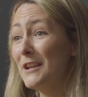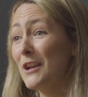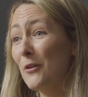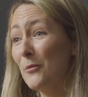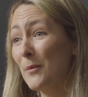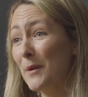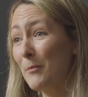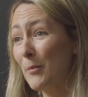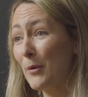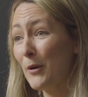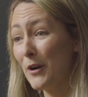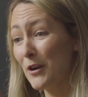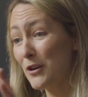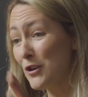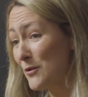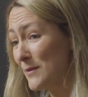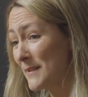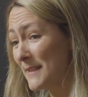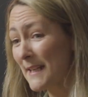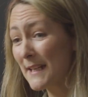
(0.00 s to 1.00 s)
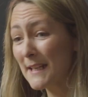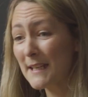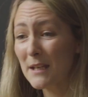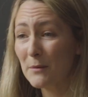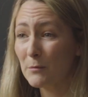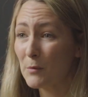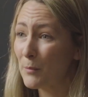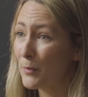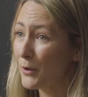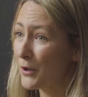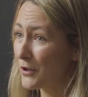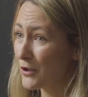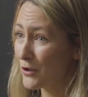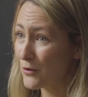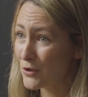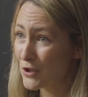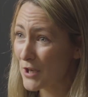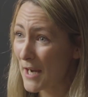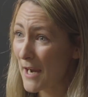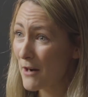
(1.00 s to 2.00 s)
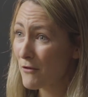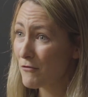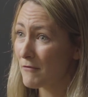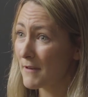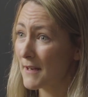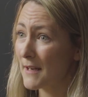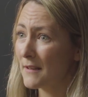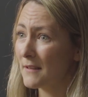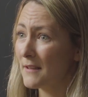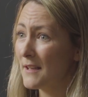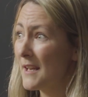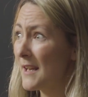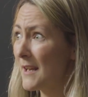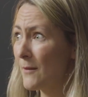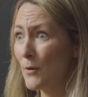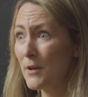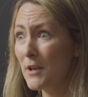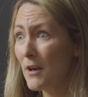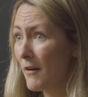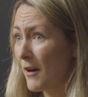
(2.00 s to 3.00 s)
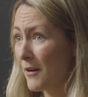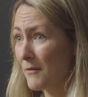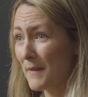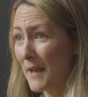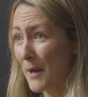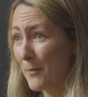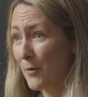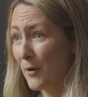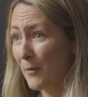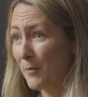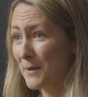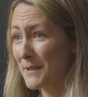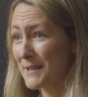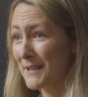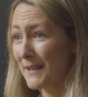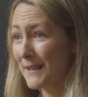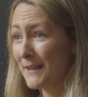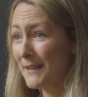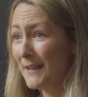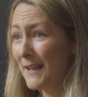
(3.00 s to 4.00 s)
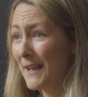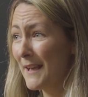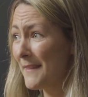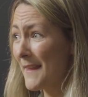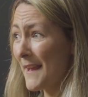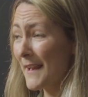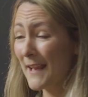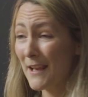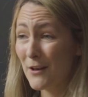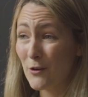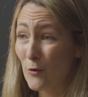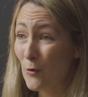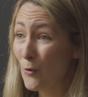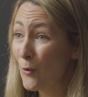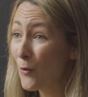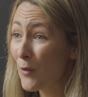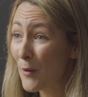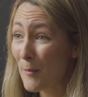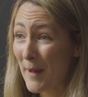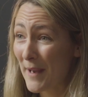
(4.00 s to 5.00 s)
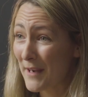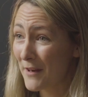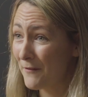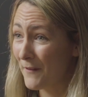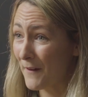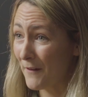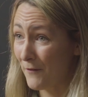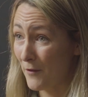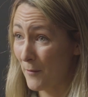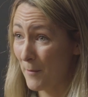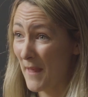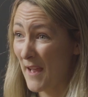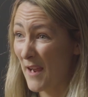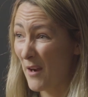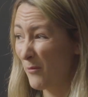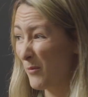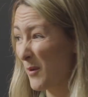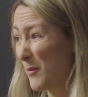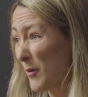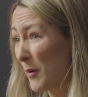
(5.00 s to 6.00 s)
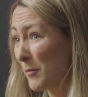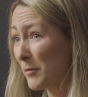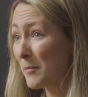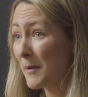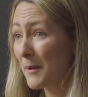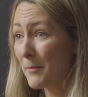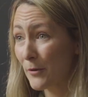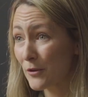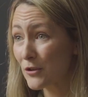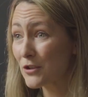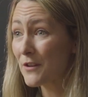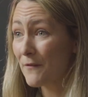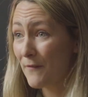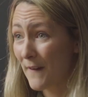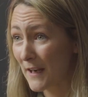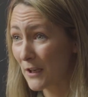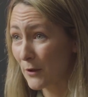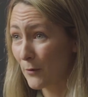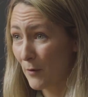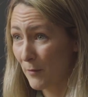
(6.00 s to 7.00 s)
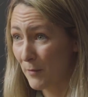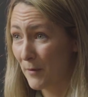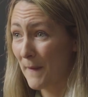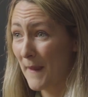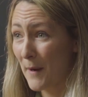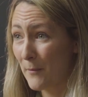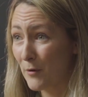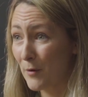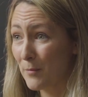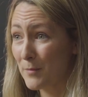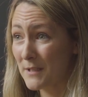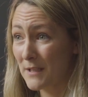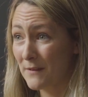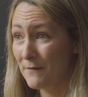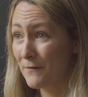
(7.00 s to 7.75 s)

You know, we put new sink in, we put new shower in. We don't own that property. They're mm-hmm. getting all the benefit from that. We probably push the value up on that property